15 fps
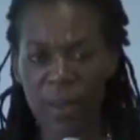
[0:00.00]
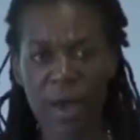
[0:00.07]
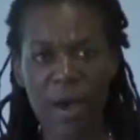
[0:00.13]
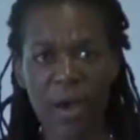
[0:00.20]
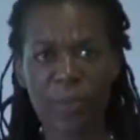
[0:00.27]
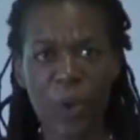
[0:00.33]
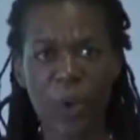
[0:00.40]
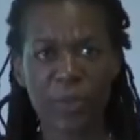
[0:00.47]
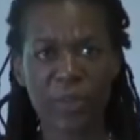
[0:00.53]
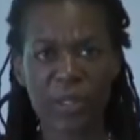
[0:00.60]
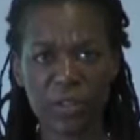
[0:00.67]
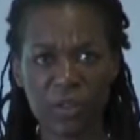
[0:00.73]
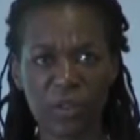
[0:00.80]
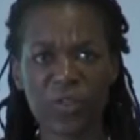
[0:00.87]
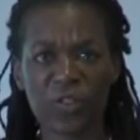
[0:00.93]
um, both
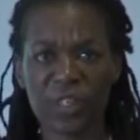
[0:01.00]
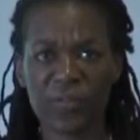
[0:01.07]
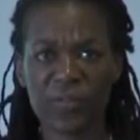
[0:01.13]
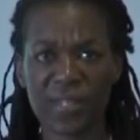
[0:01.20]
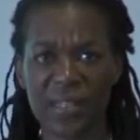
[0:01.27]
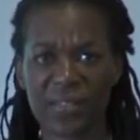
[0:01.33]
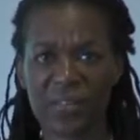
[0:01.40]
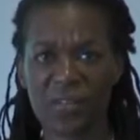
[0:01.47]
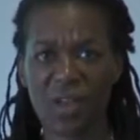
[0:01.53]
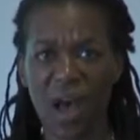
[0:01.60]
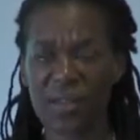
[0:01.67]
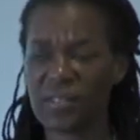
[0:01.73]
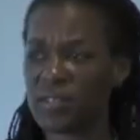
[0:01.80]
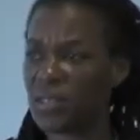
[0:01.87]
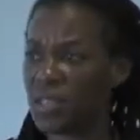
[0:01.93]
at University of Texas
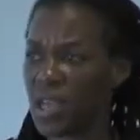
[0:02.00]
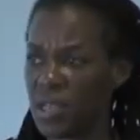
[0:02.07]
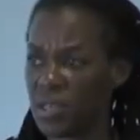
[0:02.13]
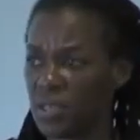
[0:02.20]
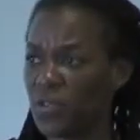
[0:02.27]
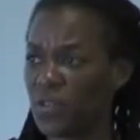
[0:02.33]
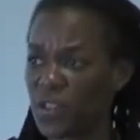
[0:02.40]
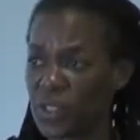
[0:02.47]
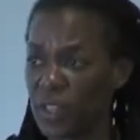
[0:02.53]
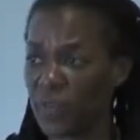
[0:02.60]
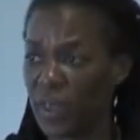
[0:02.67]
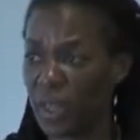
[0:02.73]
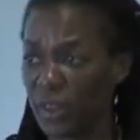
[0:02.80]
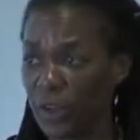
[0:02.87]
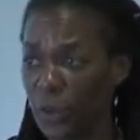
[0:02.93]
Austin and University
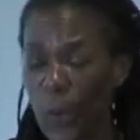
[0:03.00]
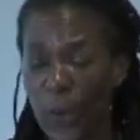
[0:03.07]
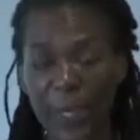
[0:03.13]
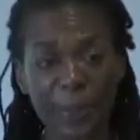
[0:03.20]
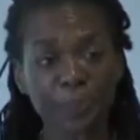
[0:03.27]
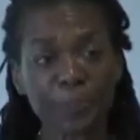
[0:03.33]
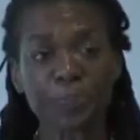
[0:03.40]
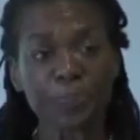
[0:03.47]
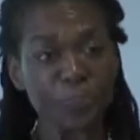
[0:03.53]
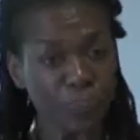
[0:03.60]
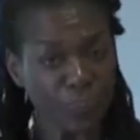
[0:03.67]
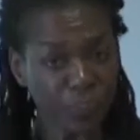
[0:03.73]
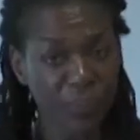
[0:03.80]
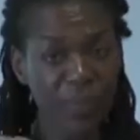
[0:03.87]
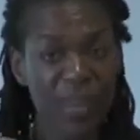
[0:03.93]
of Illinois,
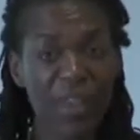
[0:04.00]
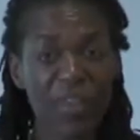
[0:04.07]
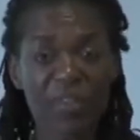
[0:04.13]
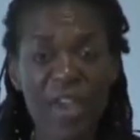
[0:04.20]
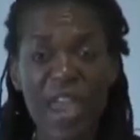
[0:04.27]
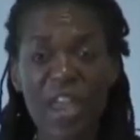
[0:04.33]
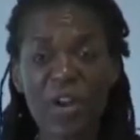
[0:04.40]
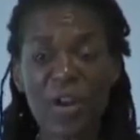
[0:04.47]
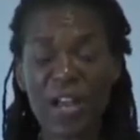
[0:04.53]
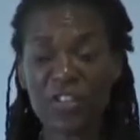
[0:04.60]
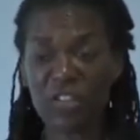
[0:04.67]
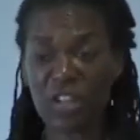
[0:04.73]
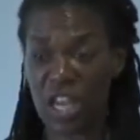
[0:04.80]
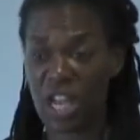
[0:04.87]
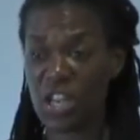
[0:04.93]
they are
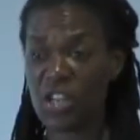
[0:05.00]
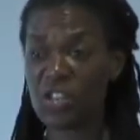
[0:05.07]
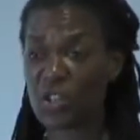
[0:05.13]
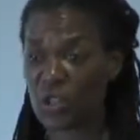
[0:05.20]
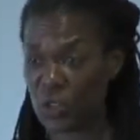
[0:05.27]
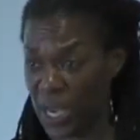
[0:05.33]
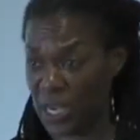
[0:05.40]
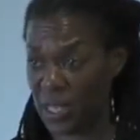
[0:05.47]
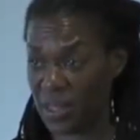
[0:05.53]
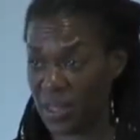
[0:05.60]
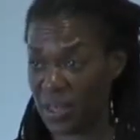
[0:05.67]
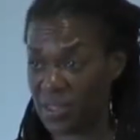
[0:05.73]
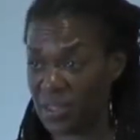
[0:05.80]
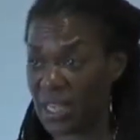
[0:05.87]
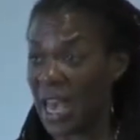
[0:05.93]
actually integrating
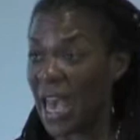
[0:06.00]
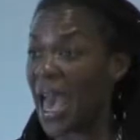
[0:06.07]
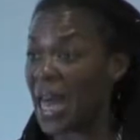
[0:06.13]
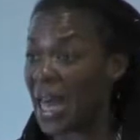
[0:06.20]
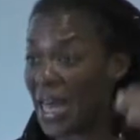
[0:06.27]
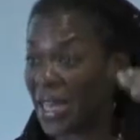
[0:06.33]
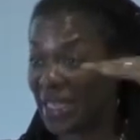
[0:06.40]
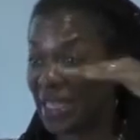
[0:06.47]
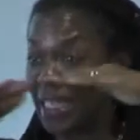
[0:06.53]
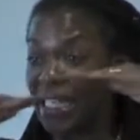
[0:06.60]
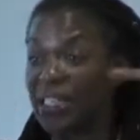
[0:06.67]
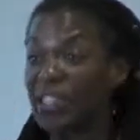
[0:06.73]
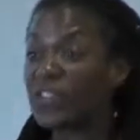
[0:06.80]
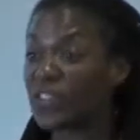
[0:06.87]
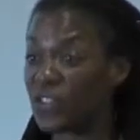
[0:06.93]
this at an
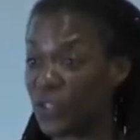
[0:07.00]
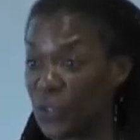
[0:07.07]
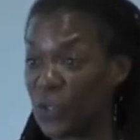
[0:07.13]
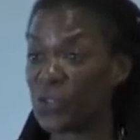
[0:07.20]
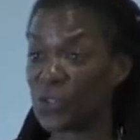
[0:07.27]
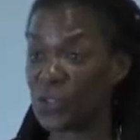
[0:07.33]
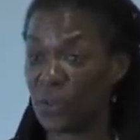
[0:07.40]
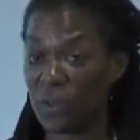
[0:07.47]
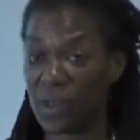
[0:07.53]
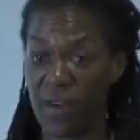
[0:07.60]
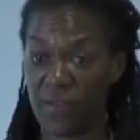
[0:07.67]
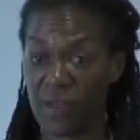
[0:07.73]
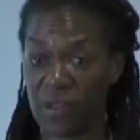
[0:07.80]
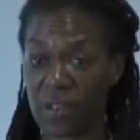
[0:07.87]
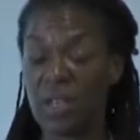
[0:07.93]
institutional
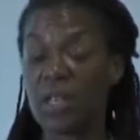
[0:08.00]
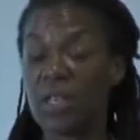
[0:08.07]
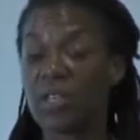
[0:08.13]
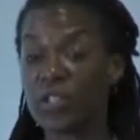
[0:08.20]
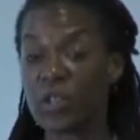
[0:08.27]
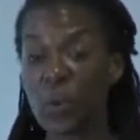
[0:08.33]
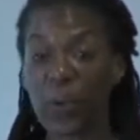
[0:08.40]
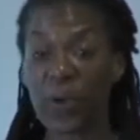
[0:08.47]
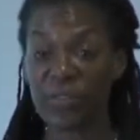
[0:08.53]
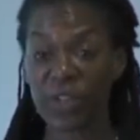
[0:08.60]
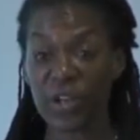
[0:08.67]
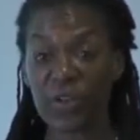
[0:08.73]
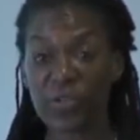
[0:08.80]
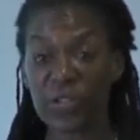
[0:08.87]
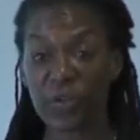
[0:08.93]
level. So what
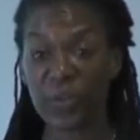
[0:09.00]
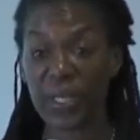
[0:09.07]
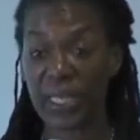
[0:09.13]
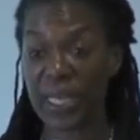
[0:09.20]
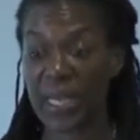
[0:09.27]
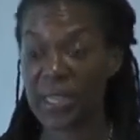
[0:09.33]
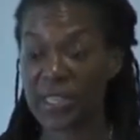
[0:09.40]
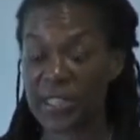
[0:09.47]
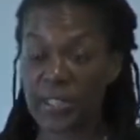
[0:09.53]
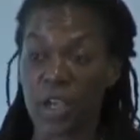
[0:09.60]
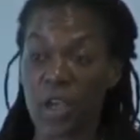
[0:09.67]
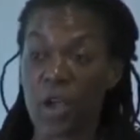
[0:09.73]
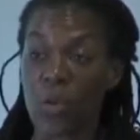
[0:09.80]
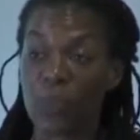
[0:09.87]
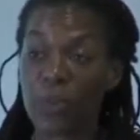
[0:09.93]
they're doing
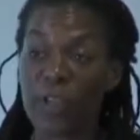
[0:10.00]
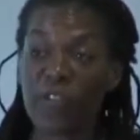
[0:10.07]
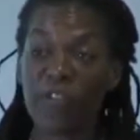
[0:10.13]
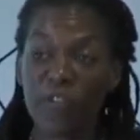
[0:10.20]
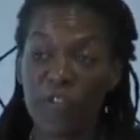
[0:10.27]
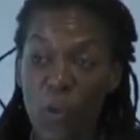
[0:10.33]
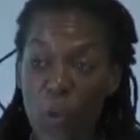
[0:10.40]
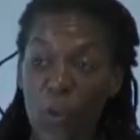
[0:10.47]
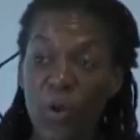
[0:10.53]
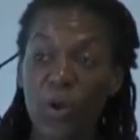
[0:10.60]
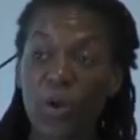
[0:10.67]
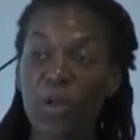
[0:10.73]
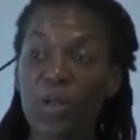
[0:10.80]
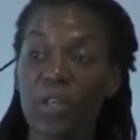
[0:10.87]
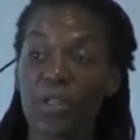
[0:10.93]
is
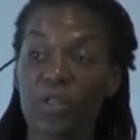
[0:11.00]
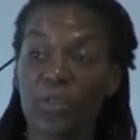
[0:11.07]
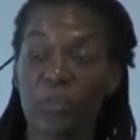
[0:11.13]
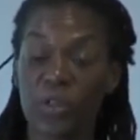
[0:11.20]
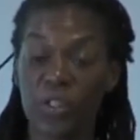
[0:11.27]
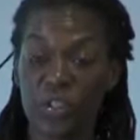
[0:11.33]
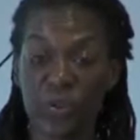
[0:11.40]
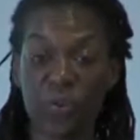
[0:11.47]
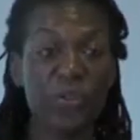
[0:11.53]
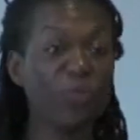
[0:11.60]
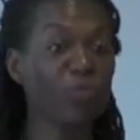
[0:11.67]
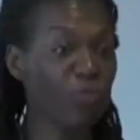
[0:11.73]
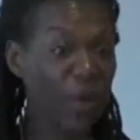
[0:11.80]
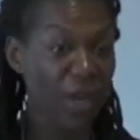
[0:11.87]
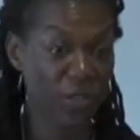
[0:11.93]
before when
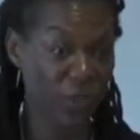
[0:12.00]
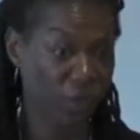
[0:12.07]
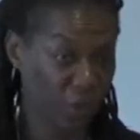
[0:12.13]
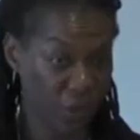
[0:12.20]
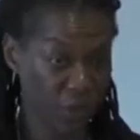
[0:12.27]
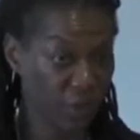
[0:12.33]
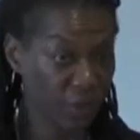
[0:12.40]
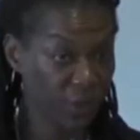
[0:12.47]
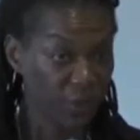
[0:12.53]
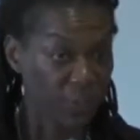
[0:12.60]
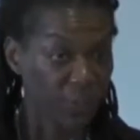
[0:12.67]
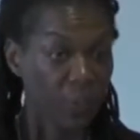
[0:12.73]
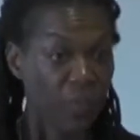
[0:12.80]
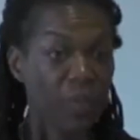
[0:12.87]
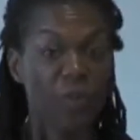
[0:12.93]
students register
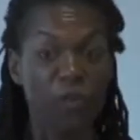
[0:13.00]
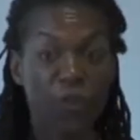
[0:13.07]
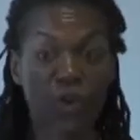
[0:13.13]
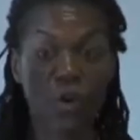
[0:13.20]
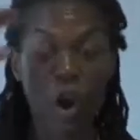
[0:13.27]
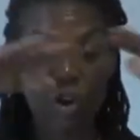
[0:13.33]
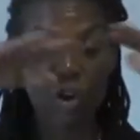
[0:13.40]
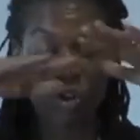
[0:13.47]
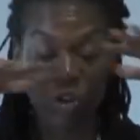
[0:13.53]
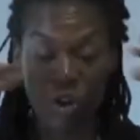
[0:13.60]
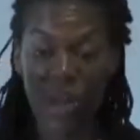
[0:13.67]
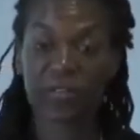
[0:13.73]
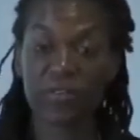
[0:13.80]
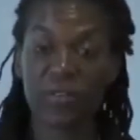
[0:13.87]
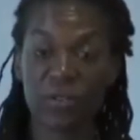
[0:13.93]
for
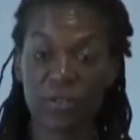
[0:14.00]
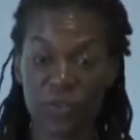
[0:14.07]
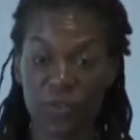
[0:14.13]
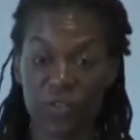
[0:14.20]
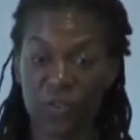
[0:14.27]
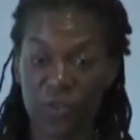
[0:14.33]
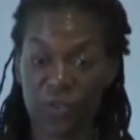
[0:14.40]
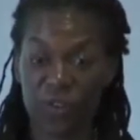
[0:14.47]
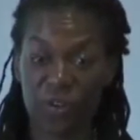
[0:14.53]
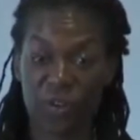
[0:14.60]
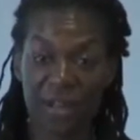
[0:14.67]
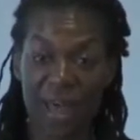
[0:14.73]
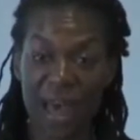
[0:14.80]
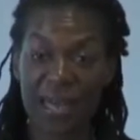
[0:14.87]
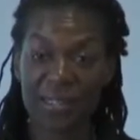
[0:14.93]
across the university for their
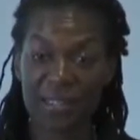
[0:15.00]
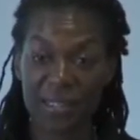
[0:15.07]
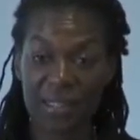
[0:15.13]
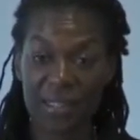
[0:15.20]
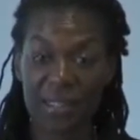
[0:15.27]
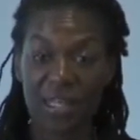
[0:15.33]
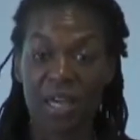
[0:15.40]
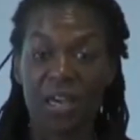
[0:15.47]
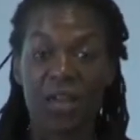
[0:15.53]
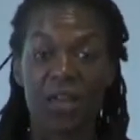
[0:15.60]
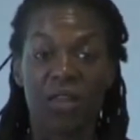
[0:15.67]
classes,